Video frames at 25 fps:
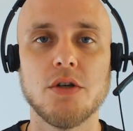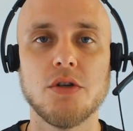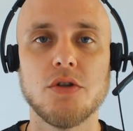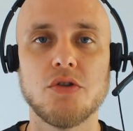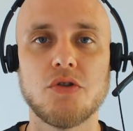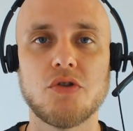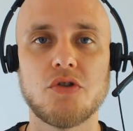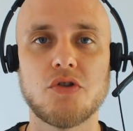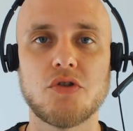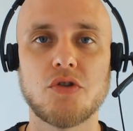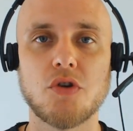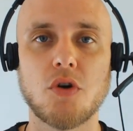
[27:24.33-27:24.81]

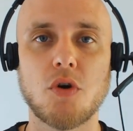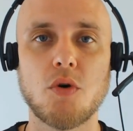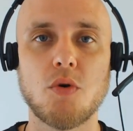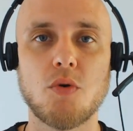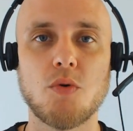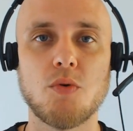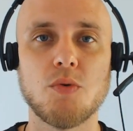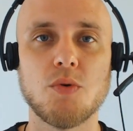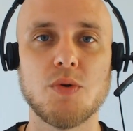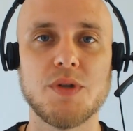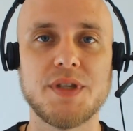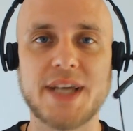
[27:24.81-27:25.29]

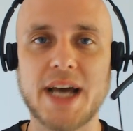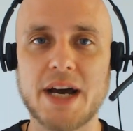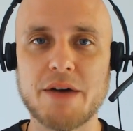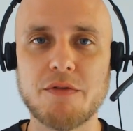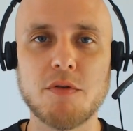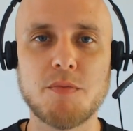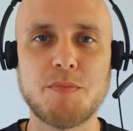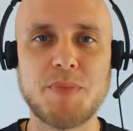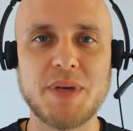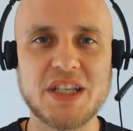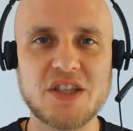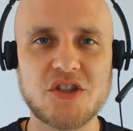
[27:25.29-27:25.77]
So that
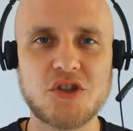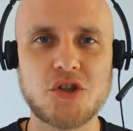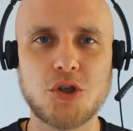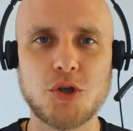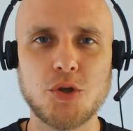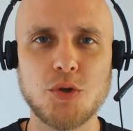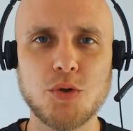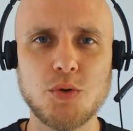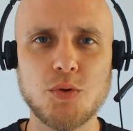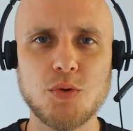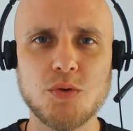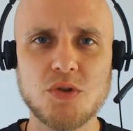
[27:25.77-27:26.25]
would be
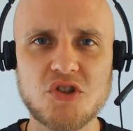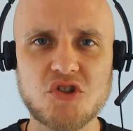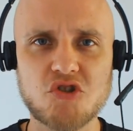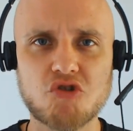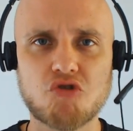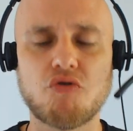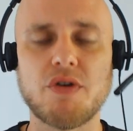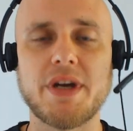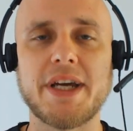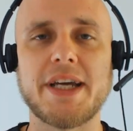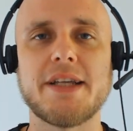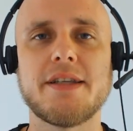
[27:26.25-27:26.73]
too
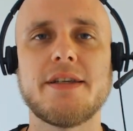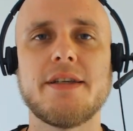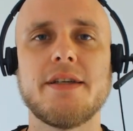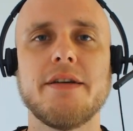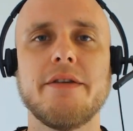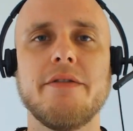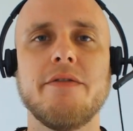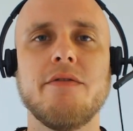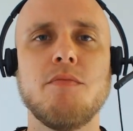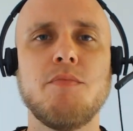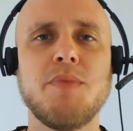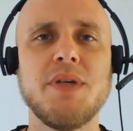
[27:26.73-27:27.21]
strict. It
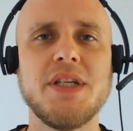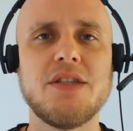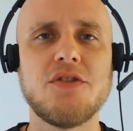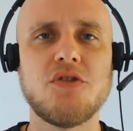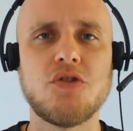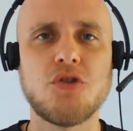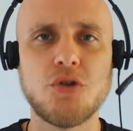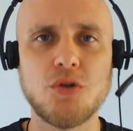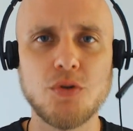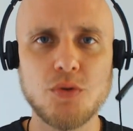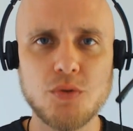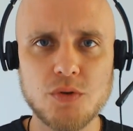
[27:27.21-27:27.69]
would be
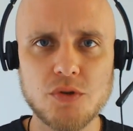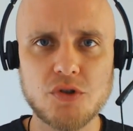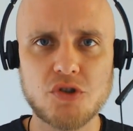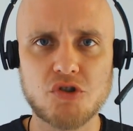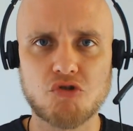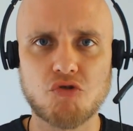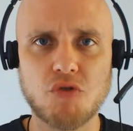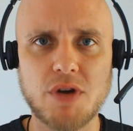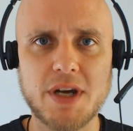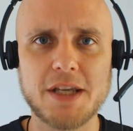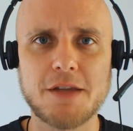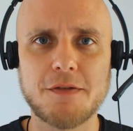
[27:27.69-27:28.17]
too
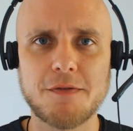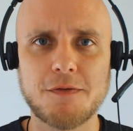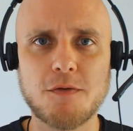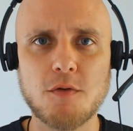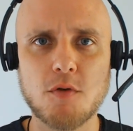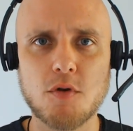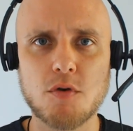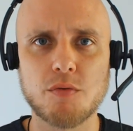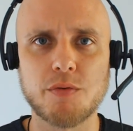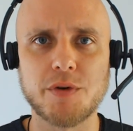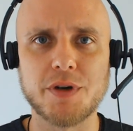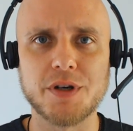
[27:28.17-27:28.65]

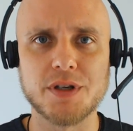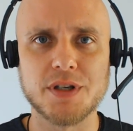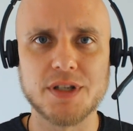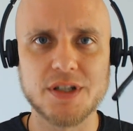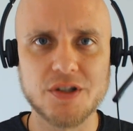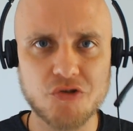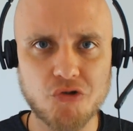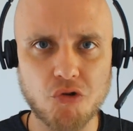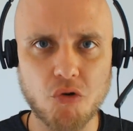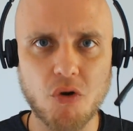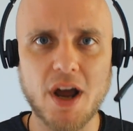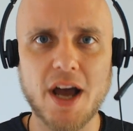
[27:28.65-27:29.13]

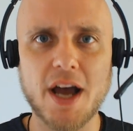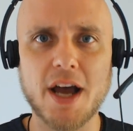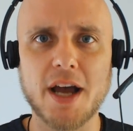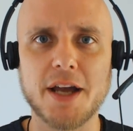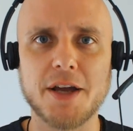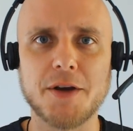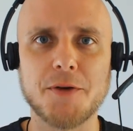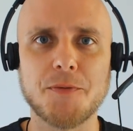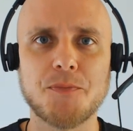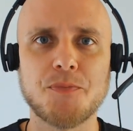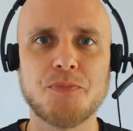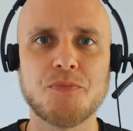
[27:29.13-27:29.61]
straightforward,
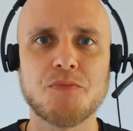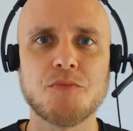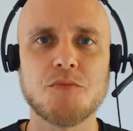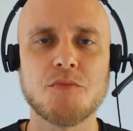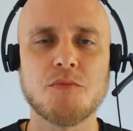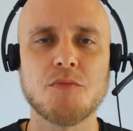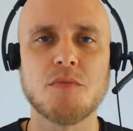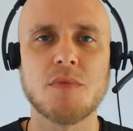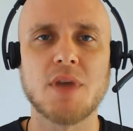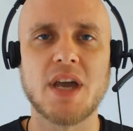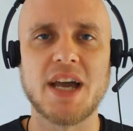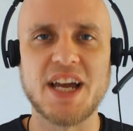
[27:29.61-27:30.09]
dry,
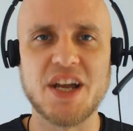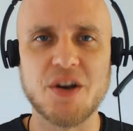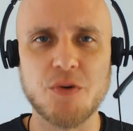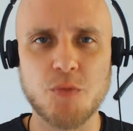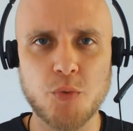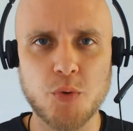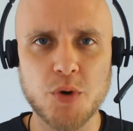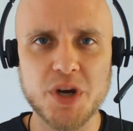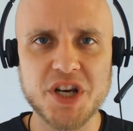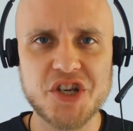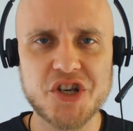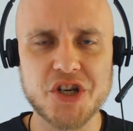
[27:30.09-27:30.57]
and
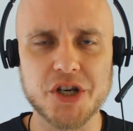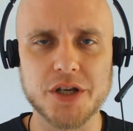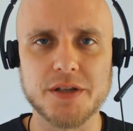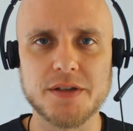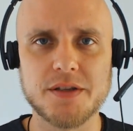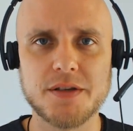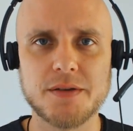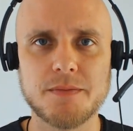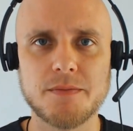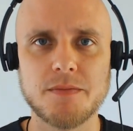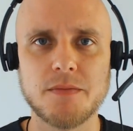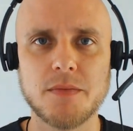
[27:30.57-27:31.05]

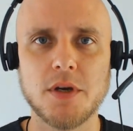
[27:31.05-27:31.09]
rigid.